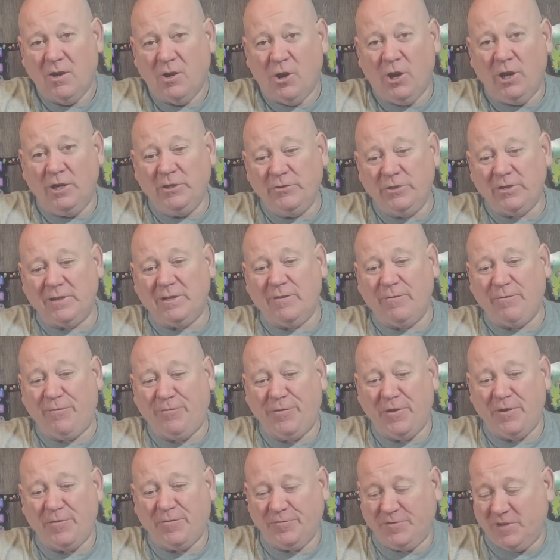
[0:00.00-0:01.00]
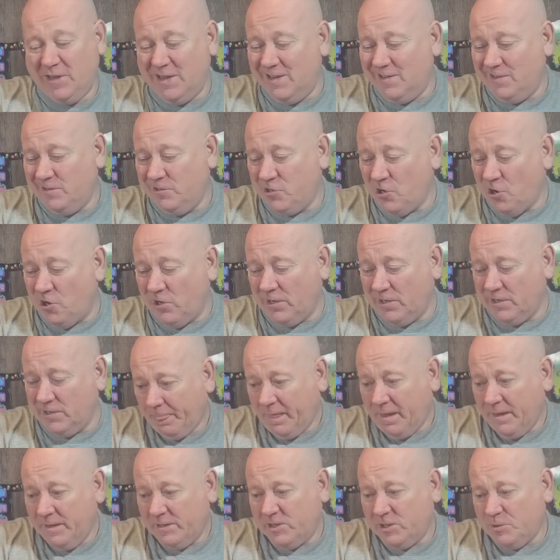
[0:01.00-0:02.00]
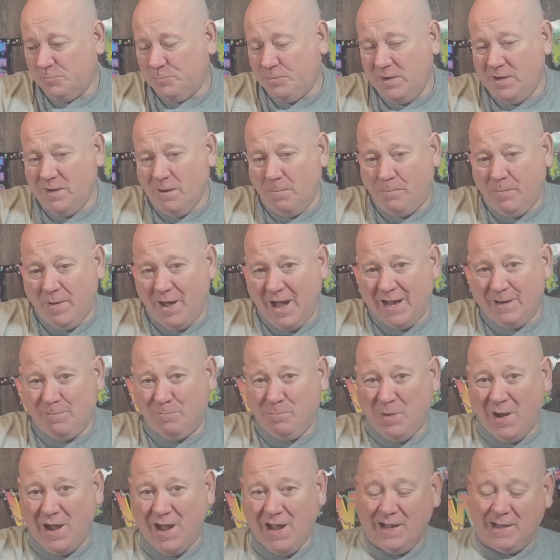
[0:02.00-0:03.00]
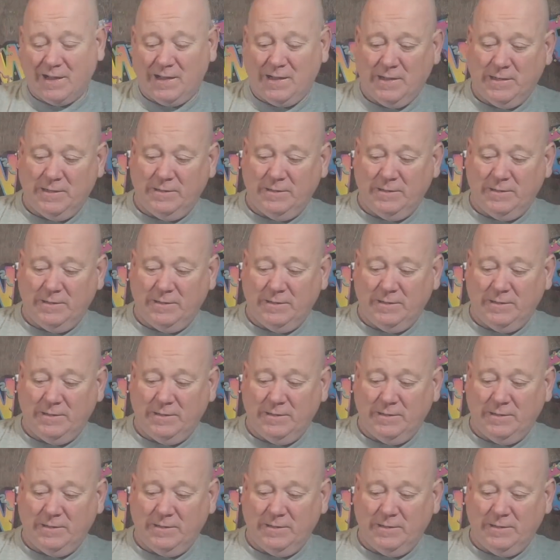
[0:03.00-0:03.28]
$115. This has been a bad pack.